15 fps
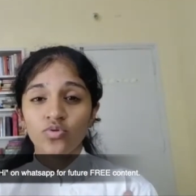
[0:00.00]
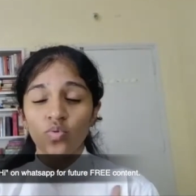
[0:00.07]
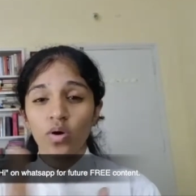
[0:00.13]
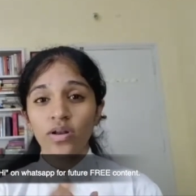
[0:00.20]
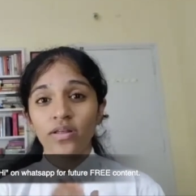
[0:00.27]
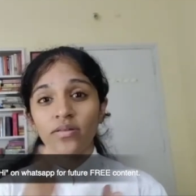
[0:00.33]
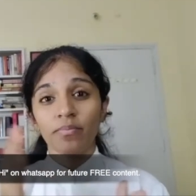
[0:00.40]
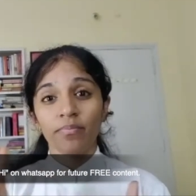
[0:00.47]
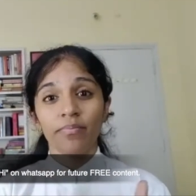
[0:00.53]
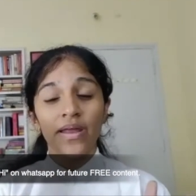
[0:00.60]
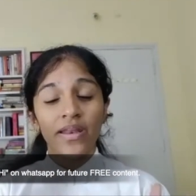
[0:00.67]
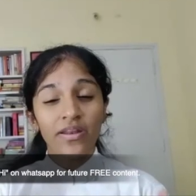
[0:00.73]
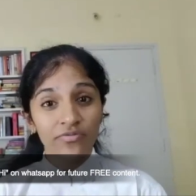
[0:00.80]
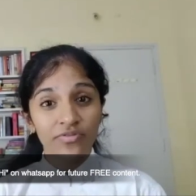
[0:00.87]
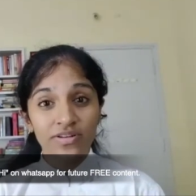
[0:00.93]
what are the
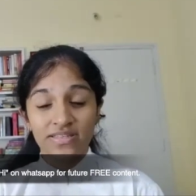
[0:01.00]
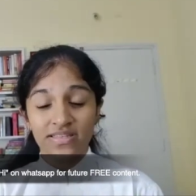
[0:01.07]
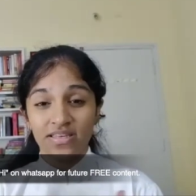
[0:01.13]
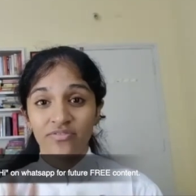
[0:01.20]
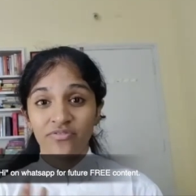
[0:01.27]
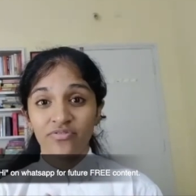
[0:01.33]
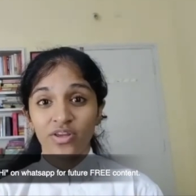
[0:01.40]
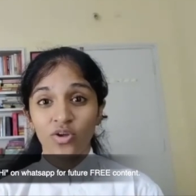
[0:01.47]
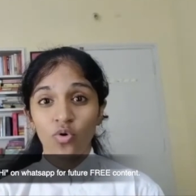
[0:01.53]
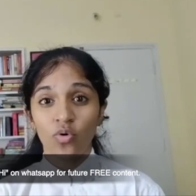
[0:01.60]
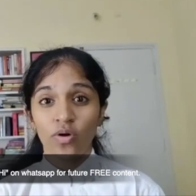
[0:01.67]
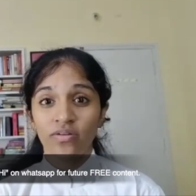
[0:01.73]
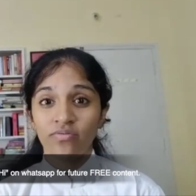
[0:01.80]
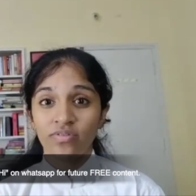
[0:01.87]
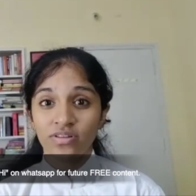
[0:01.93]
benefits if they go
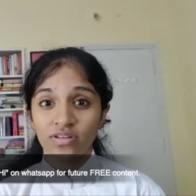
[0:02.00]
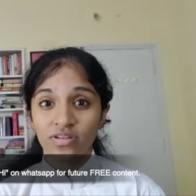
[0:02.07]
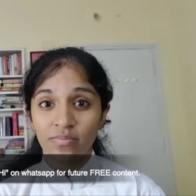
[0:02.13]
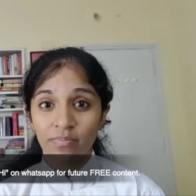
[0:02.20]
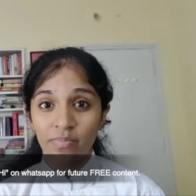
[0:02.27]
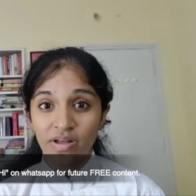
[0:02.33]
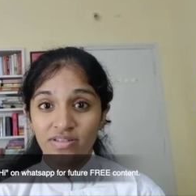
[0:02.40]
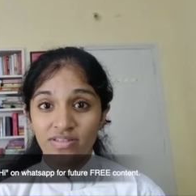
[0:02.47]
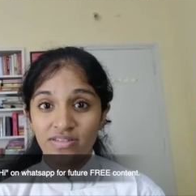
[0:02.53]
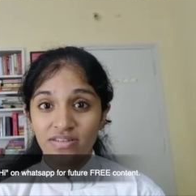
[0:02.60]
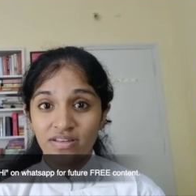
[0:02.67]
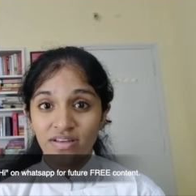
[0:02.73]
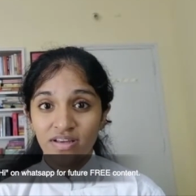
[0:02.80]
ahead with the implants,